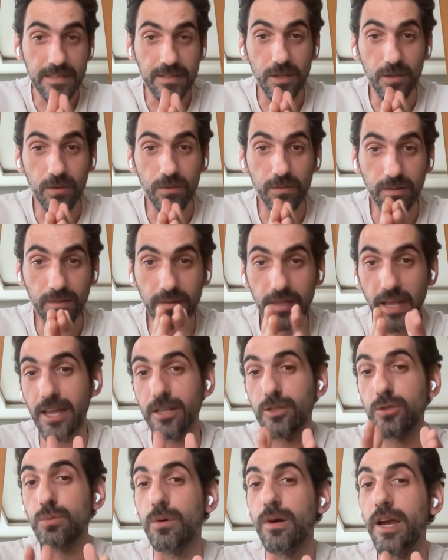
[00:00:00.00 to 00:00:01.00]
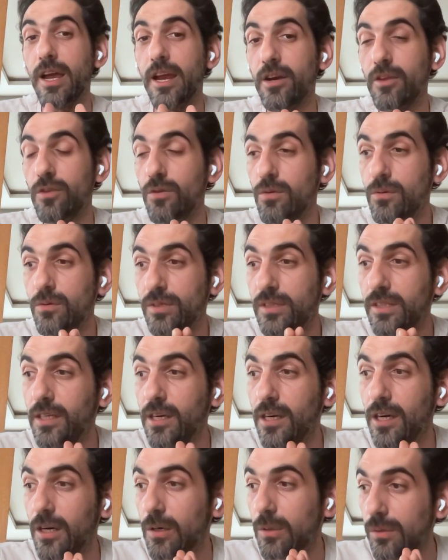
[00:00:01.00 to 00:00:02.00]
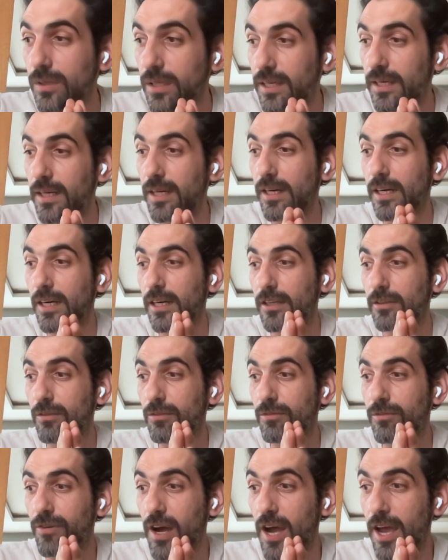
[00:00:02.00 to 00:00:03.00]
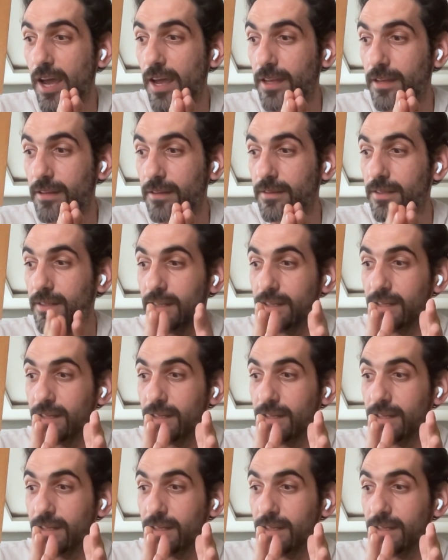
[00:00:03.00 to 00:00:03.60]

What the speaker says: So that's where you would go to find